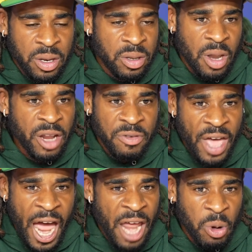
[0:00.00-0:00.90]
not even
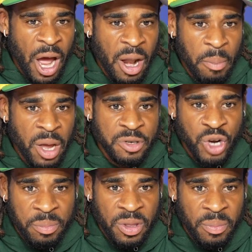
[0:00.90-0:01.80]
that. I'm not even
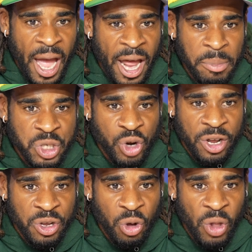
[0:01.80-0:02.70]
trying to be the bad guy. I'm just trying
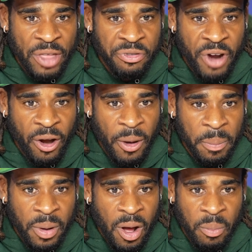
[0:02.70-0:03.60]
to, you know, light the fire
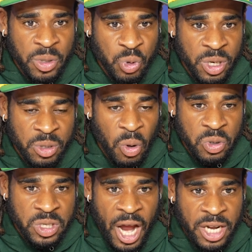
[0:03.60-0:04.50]
up between
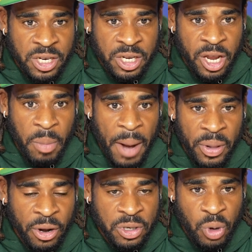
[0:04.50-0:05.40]
both sides and my
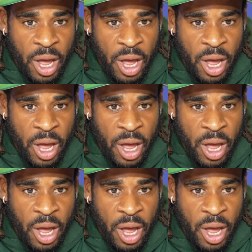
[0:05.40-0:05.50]
players.